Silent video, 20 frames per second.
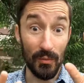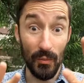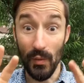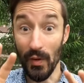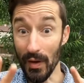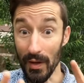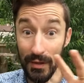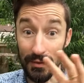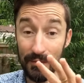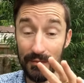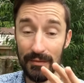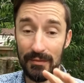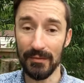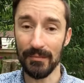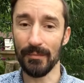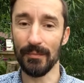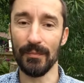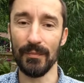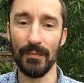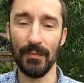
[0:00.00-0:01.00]
than one.
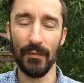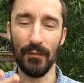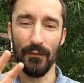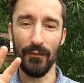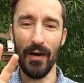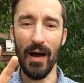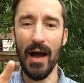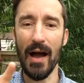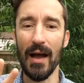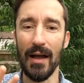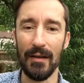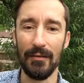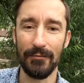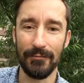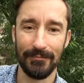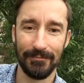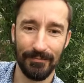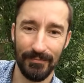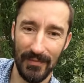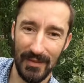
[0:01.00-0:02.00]

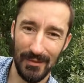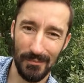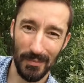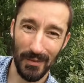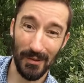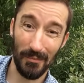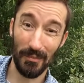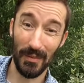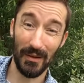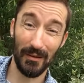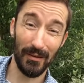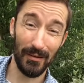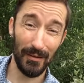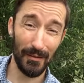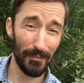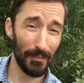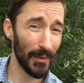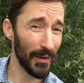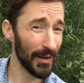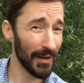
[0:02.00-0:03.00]
5, it's been a
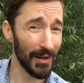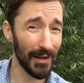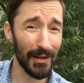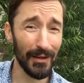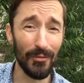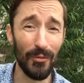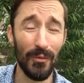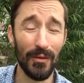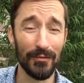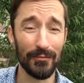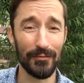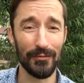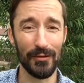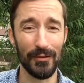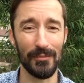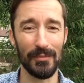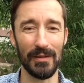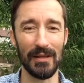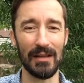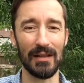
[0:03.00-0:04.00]
big one
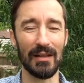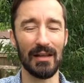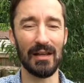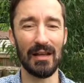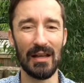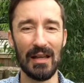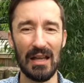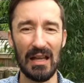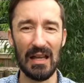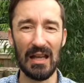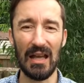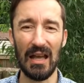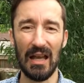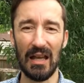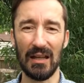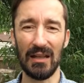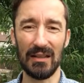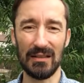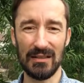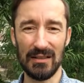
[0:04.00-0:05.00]
for me,
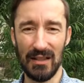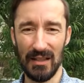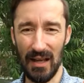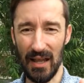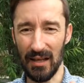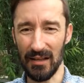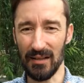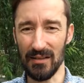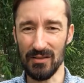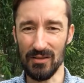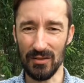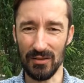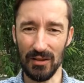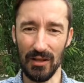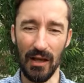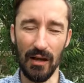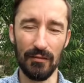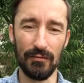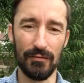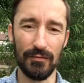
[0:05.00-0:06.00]
and it's connected to
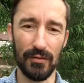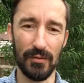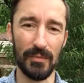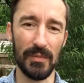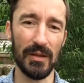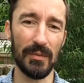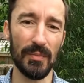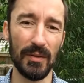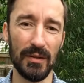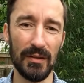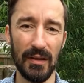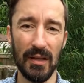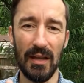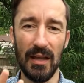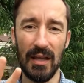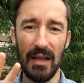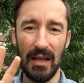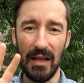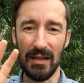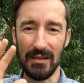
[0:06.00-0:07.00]
love for me, but
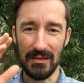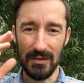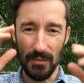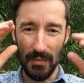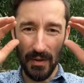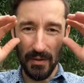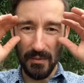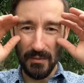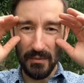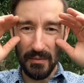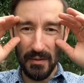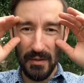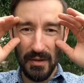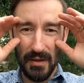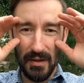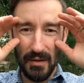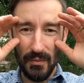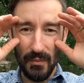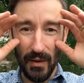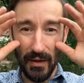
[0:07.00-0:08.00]
it's about
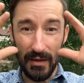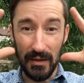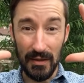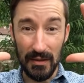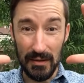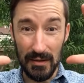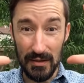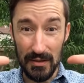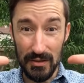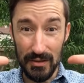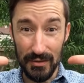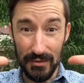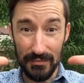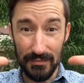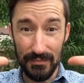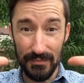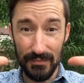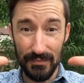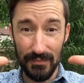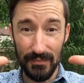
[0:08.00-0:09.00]
recognition.
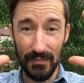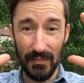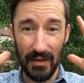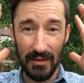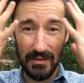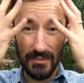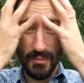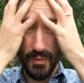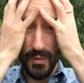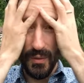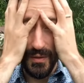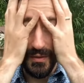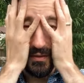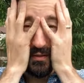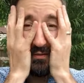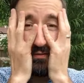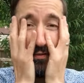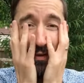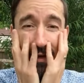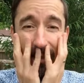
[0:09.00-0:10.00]
It's more in
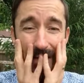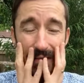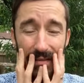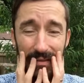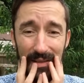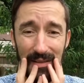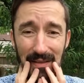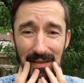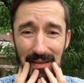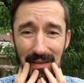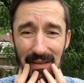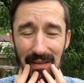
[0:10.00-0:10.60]
the face.